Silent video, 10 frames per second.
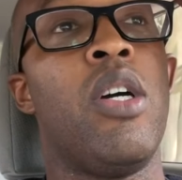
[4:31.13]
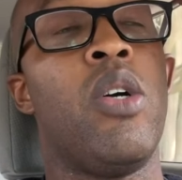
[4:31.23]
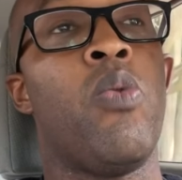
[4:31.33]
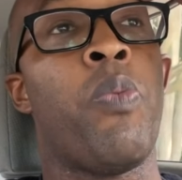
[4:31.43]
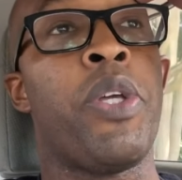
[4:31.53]

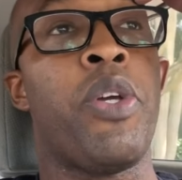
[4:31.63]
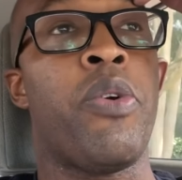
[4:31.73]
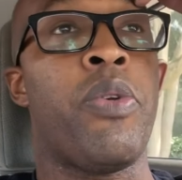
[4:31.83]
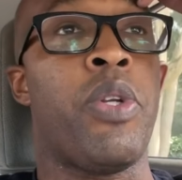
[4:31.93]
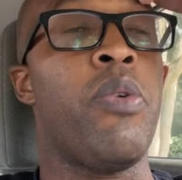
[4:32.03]
when
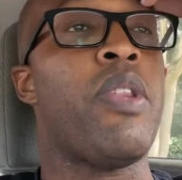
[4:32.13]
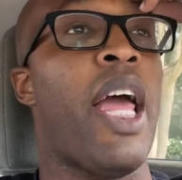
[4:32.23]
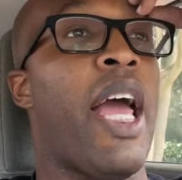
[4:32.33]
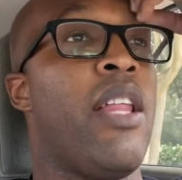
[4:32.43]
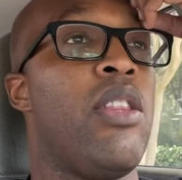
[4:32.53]
you do
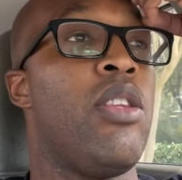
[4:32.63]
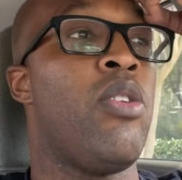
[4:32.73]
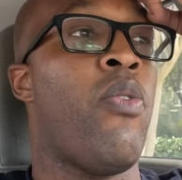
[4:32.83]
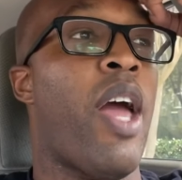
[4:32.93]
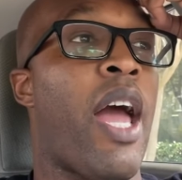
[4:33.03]
that,
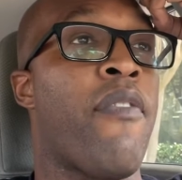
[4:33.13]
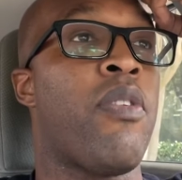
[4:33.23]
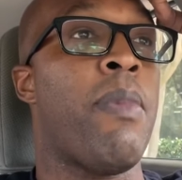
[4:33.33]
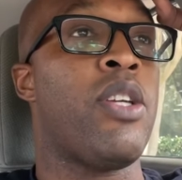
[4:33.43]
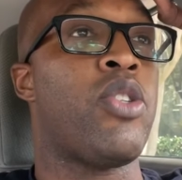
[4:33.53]
you have
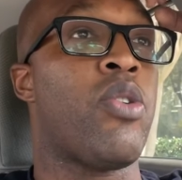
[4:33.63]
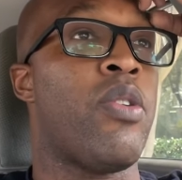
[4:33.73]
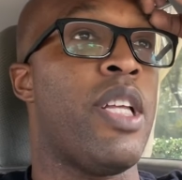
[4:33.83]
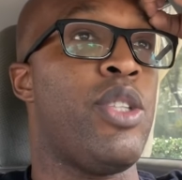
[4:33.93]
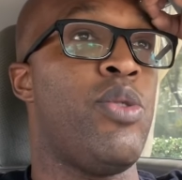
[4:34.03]
to make
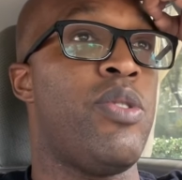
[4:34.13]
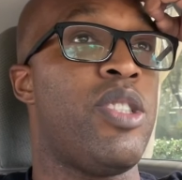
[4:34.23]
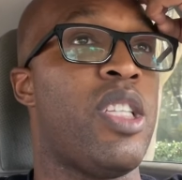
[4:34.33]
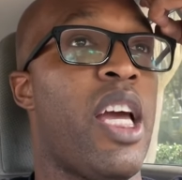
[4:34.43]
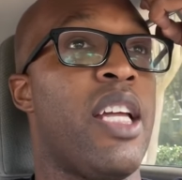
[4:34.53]
sure that you
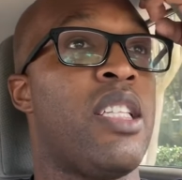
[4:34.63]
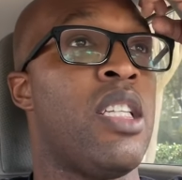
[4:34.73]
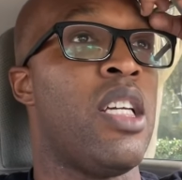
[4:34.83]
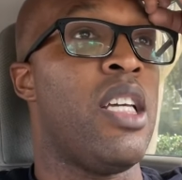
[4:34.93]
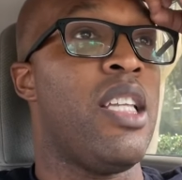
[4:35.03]
set
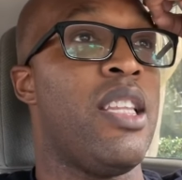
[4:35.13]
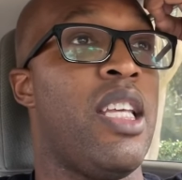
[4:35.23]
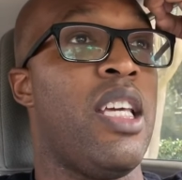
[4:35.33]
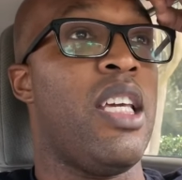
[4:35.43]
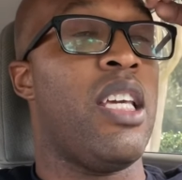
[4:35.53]

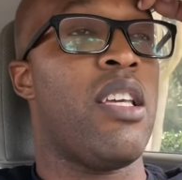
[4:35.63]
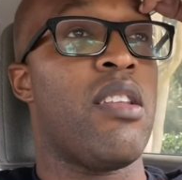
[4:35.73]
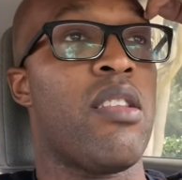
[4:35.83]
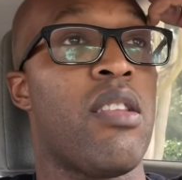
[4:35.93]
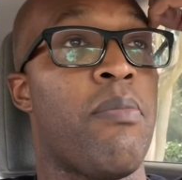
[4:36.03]
the
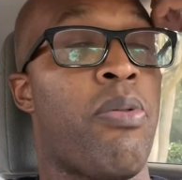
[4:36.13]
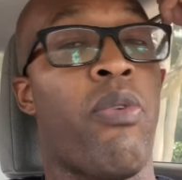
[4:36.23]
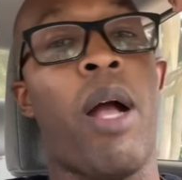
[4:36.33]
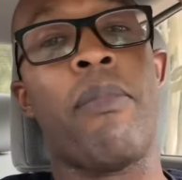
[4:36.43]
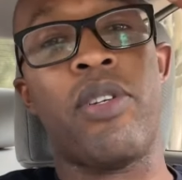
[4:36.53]

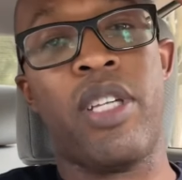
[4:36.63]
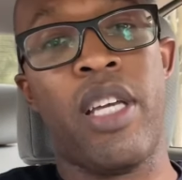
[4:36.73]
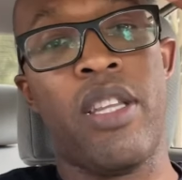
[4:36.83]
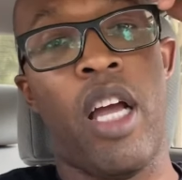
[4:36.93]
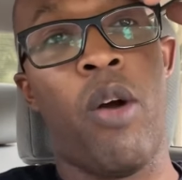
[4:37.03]
parameters
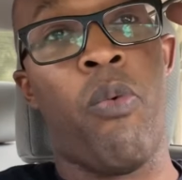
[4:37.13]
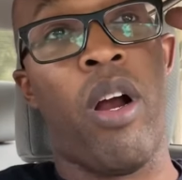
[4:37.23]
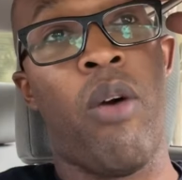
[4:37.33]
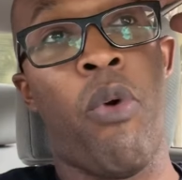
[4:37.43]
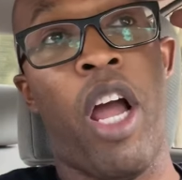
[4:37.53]
in there
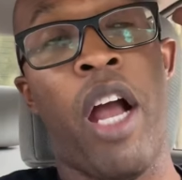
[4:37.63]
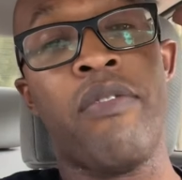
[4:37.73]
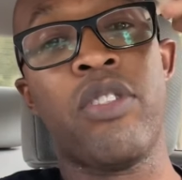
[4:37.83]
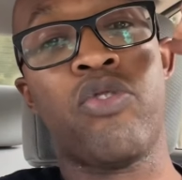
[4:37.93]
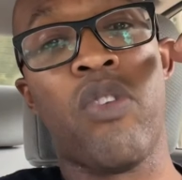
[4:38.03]
where
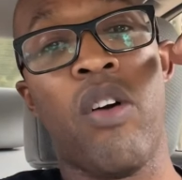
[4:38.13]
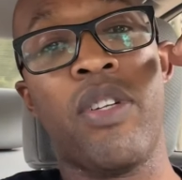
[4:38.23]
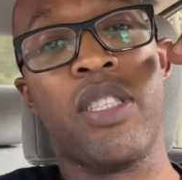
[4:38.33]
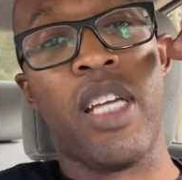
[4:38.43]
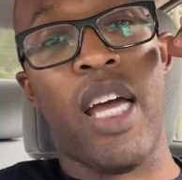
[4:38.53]
wherever the
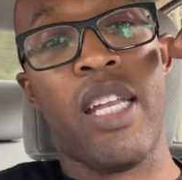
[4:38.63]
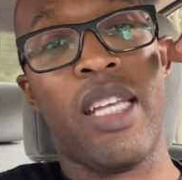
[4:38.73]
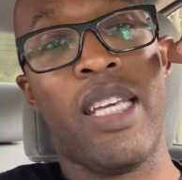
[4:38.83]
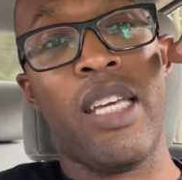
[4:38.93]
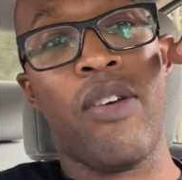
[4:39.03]
drone is at,
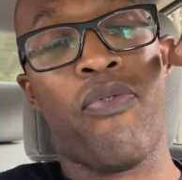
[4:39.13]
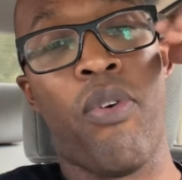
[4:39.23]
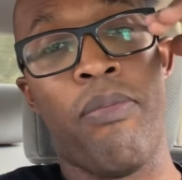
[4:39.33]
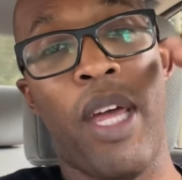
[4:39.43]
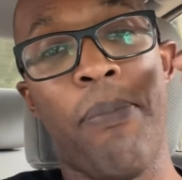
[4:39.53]

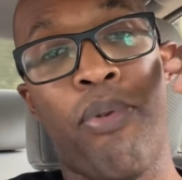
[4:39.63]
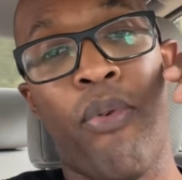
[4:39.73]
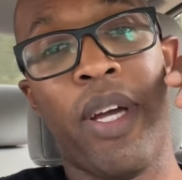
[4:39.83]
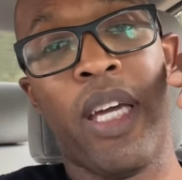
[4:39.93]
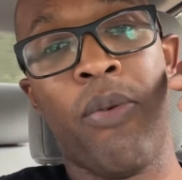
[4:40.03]
from that
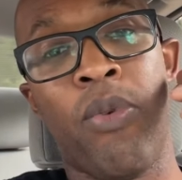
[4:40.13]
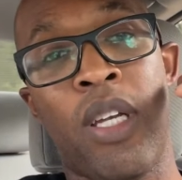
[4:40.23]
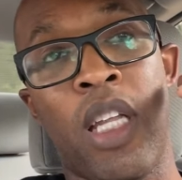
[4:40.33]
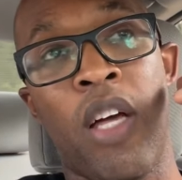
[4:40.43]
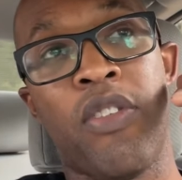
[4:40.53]
point it
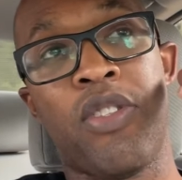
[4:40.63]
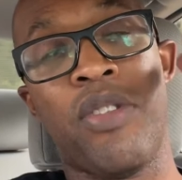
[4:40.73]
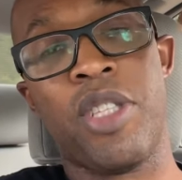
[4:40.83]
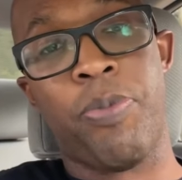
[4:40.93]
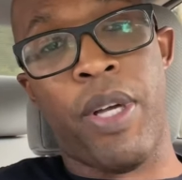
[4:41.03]
will lift
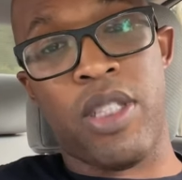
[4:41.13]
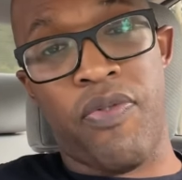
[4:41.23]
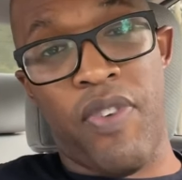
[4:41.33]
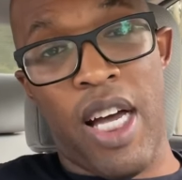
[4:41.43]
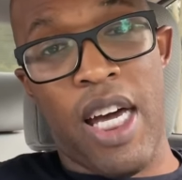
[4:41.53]
to the
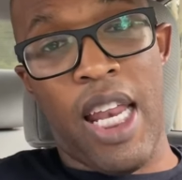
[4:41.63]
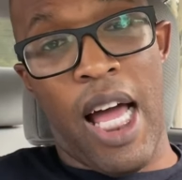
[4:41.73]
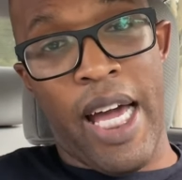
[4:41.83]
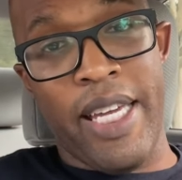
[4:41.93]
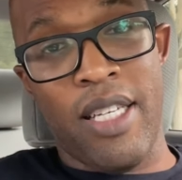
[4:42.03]
specified
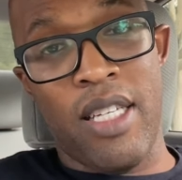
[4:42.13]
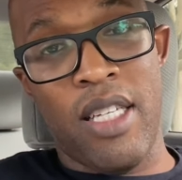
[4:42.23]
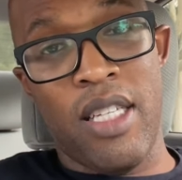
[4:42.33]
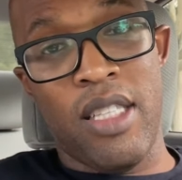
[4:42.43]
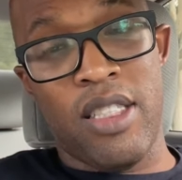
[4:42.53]
height
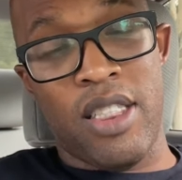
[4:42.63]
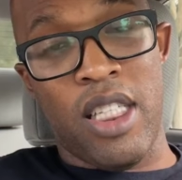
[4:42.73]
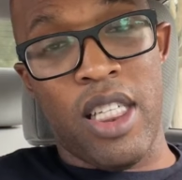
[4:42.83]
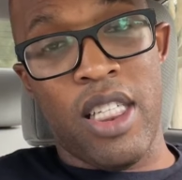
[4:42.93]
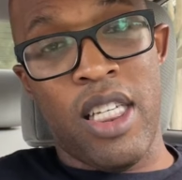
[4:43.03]

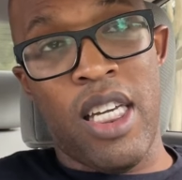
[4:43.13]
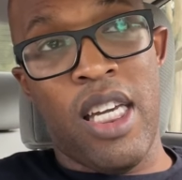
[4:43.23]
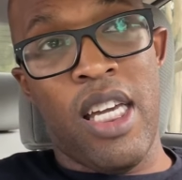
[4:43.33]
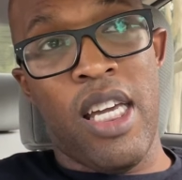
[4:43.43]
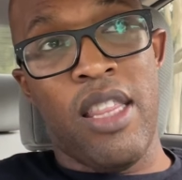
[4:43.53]
ceiling,
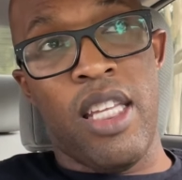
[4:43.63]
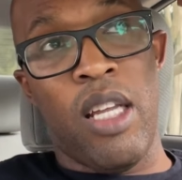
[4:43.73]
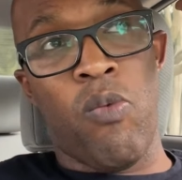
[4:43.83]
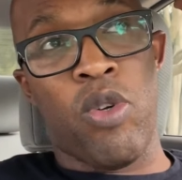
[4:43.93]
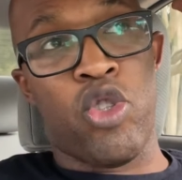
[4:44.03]
then
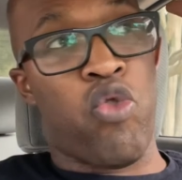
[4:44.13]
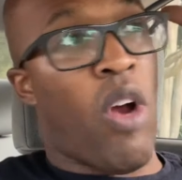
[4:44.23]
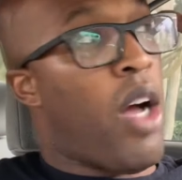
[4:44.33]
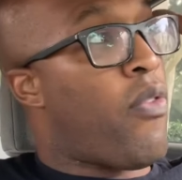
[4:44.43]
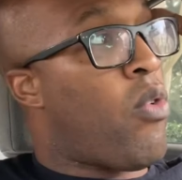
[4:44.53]
it will
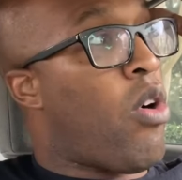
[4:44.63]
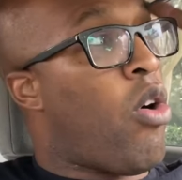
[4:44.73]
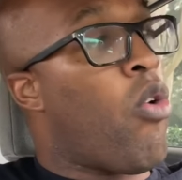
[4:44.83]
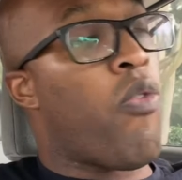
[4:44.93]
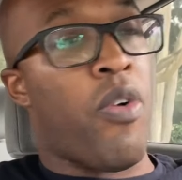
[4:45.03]
travel
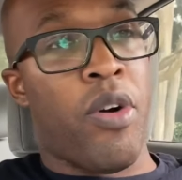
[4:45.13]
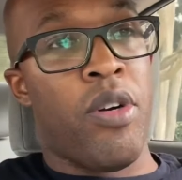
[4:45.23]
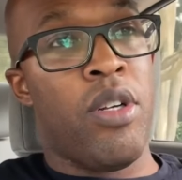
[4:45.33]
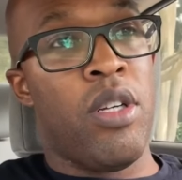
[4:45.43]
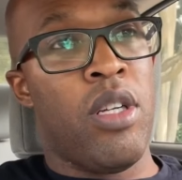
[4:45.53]

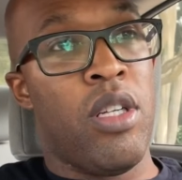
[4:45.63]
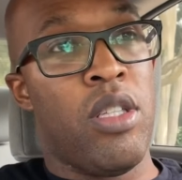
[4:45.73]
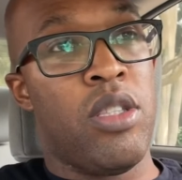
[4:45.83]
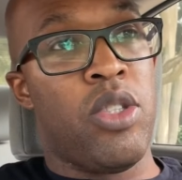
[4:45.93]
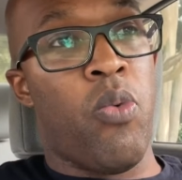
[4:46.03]
over
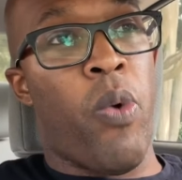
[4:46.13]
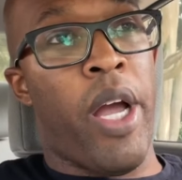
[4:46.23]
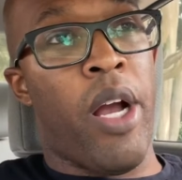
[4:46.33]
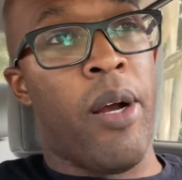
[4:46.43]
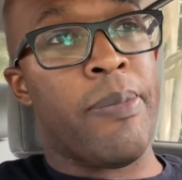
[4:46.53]
to
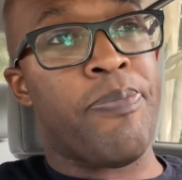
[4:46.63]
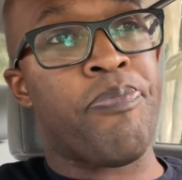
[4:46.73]
where